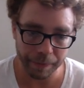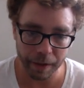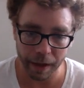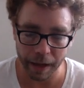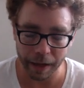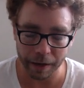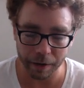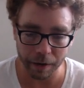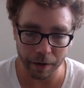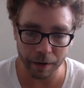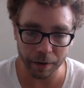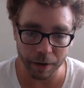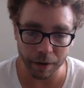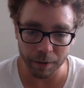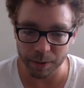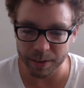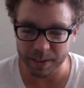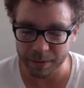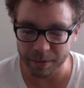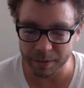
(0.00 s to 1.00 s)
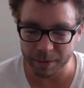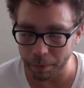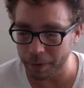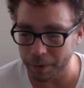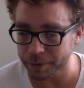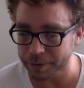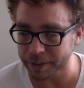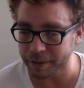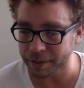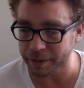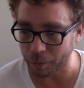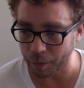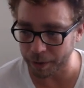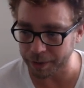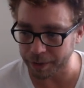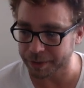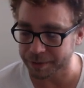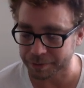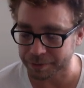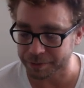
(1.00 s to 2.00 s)
And nobody was getting their
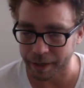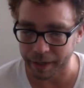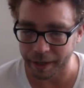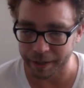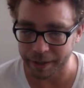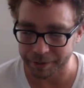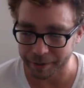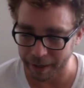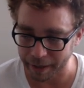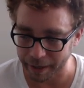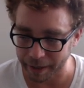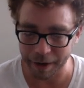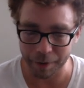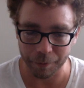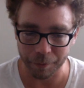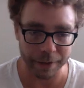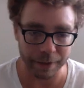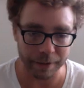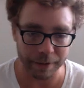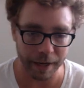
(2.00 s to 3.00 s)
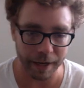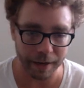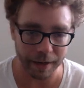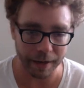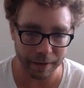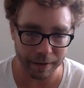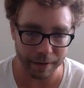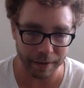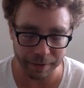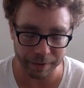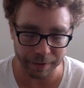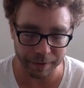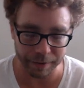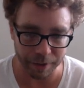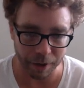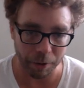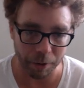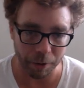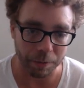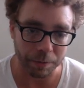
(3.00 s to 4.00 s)
questions read yesterday. And when Dan is in the
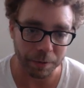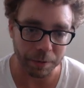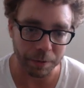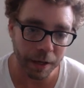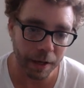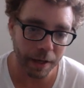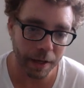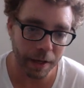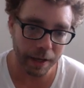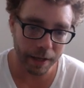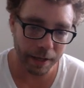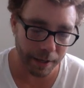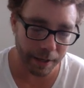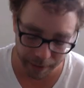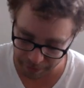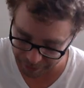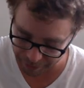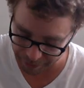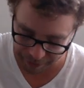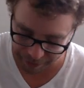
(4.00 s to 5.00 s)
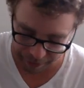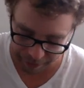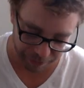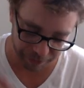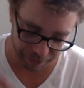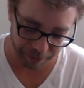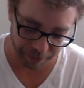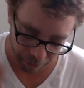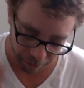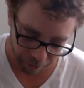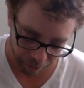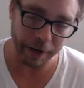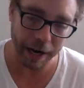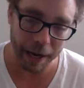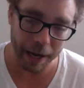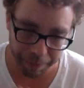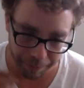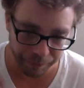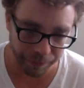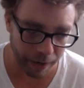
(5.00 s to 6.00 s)
zone, he is just
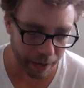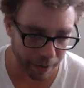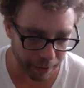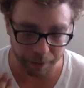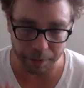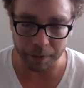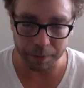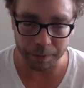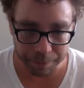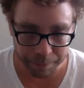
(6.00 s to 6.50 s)
rapid fire.